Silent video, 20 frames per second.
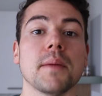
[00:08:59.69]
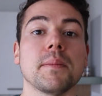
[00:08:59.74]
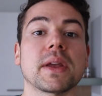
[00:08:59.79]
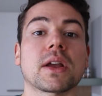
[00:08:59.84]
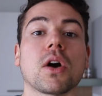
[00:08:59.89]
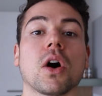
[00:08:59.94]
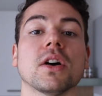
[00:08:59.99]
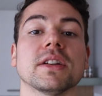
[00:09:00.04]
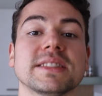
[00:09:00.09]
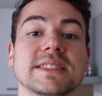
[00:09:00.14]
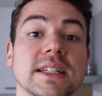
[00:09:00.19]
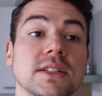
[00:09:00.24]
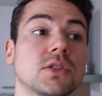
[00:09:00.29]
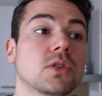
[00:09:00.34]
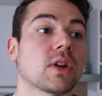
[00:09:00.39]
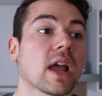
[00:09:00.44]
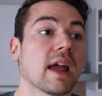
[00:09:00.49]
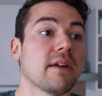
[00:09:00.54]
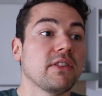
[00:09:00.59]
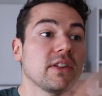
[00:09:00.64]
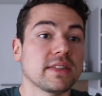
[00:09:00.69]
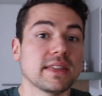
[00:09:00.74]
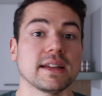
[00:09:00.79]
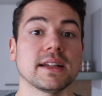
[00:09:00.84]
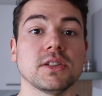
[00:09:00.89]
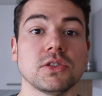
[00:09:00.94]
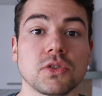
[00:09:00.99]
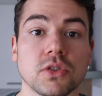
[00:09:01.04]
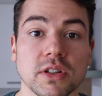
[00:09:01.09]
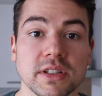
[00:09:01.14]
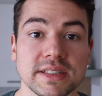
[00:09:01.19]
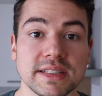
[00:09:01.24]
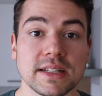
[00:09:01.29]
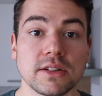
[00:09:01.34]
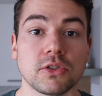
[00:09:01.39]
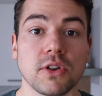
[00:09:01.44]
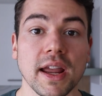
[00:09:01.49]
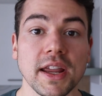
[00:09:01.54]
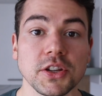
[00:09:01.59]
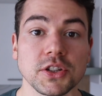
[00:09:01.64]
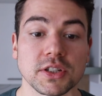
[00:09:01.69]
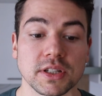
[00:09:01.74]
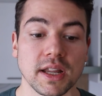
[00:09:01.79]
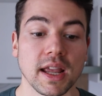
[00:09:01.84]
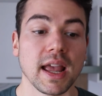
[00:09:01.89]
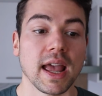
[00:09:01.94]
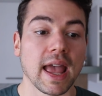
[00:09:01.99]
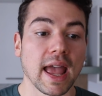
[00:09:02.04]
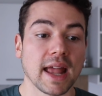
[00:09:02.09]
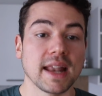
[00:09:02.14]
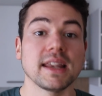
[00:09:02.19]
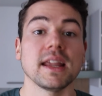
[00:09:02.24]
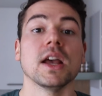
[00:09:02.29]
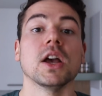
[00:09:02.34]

because they took everything into consideration. And